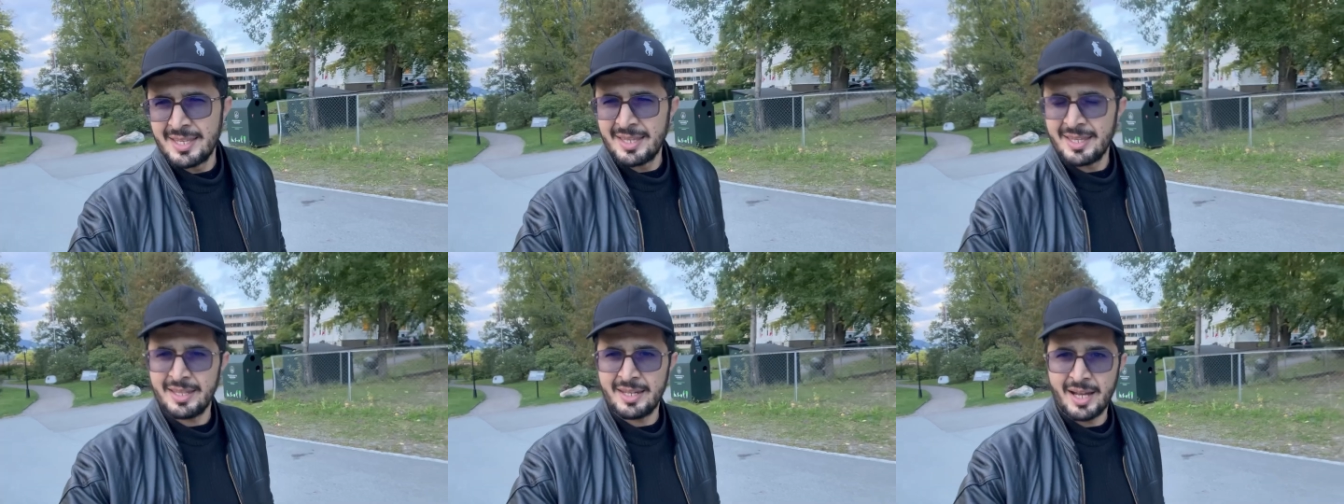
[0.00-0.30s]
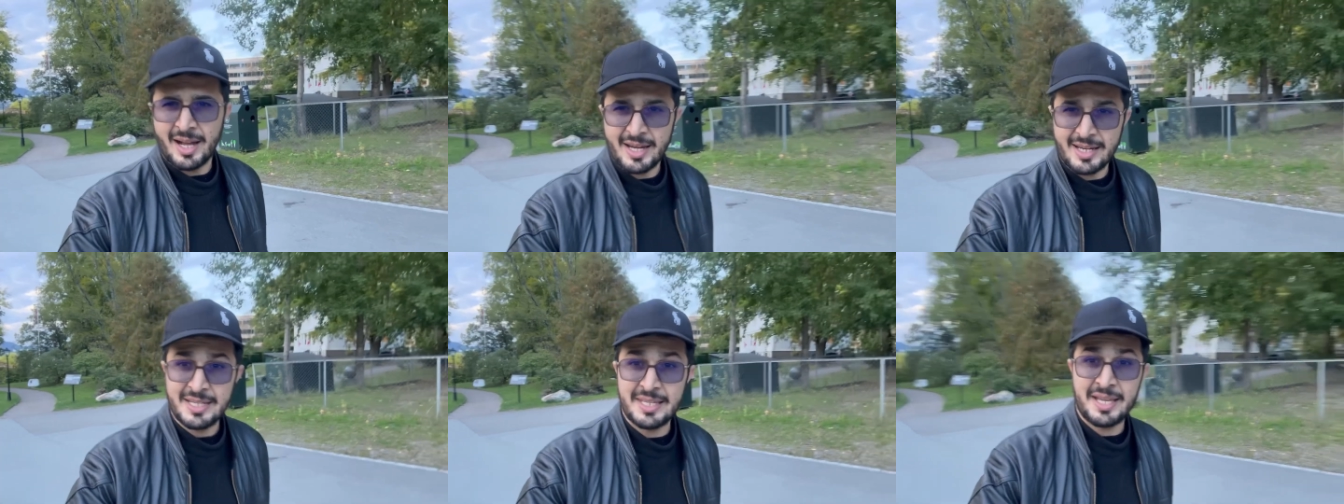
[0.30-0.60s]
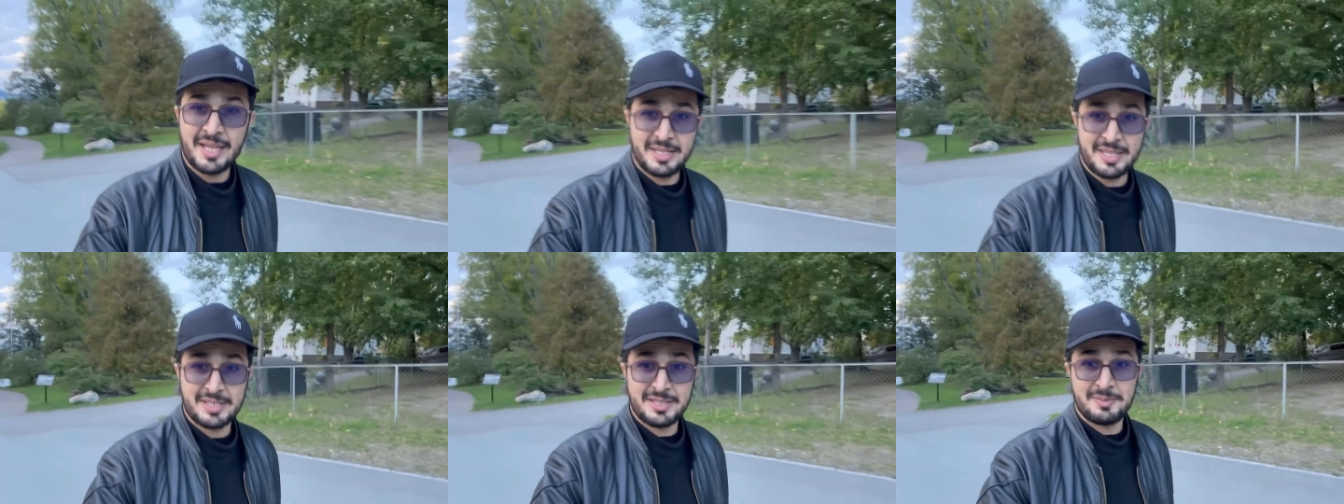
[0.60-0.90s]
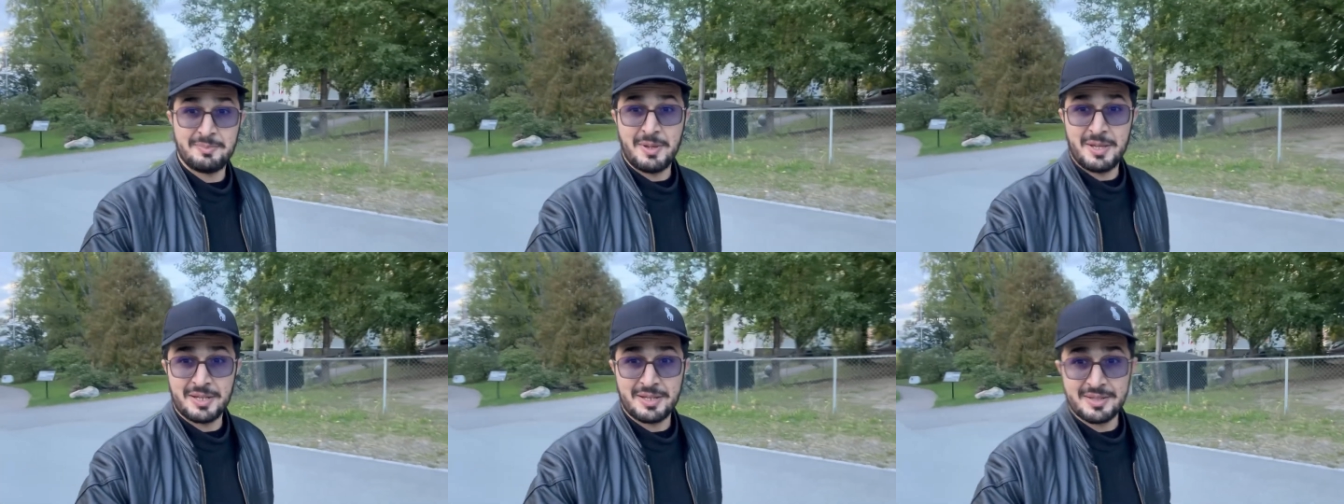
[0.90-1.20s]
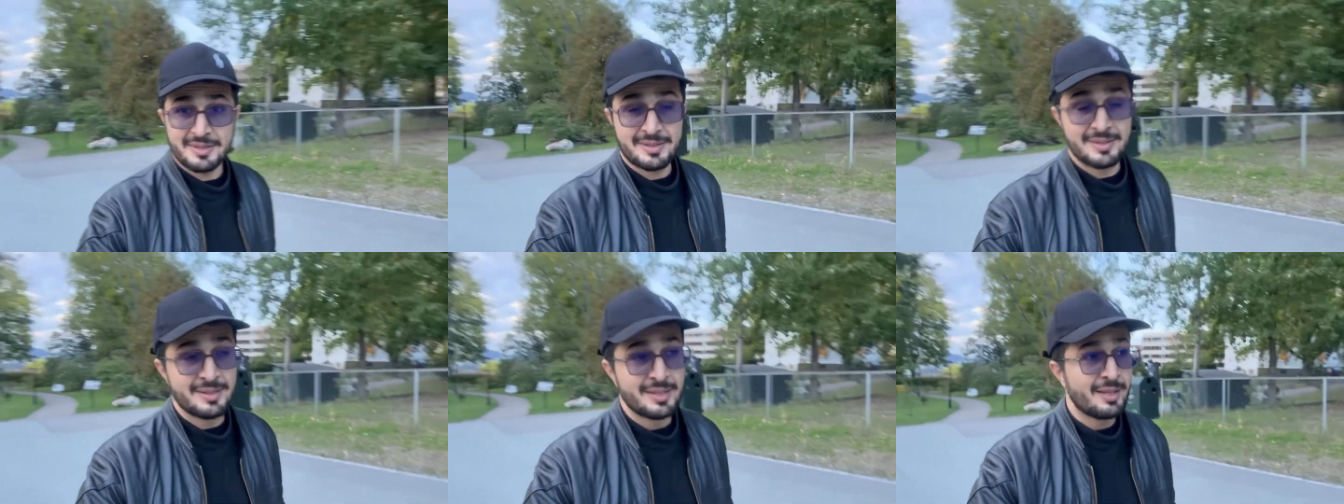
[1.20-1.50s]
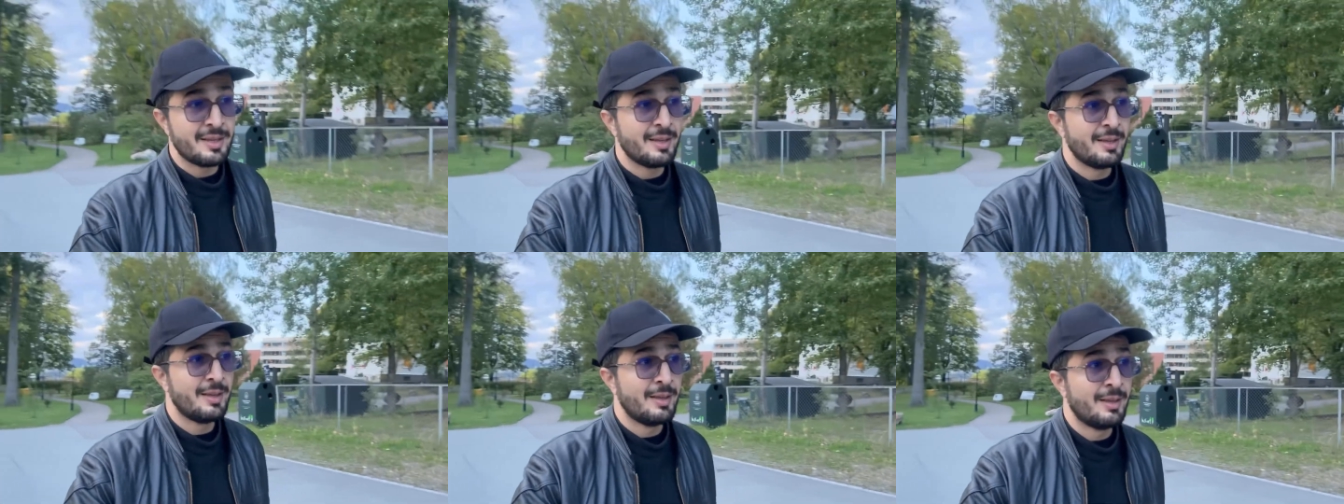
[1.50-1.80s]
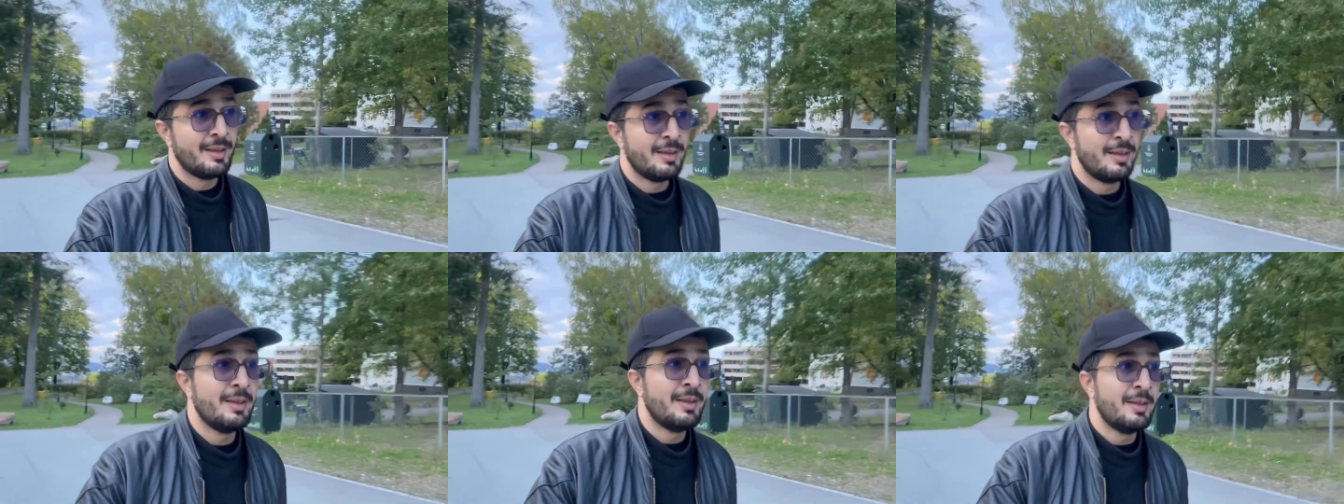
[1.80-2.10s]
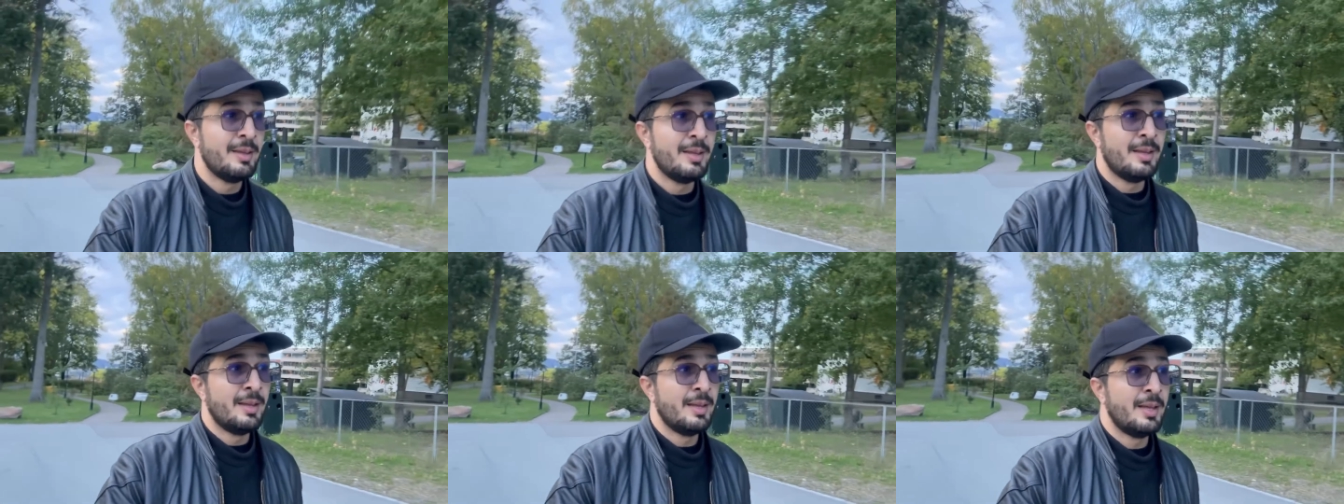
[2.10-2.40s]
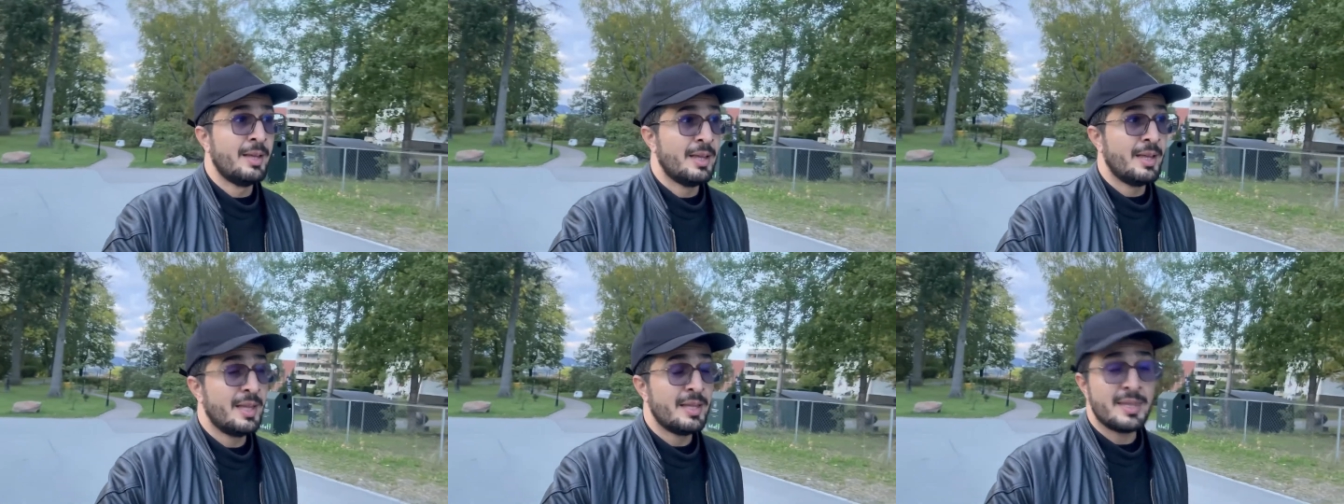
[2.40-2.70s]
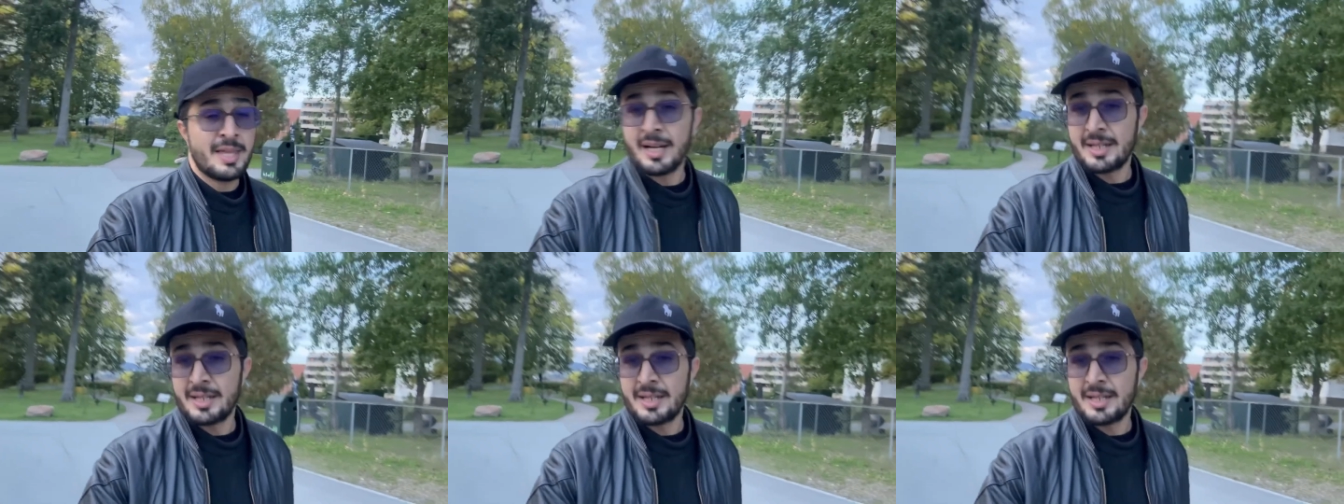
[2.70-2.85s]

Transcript: an idea and experience and that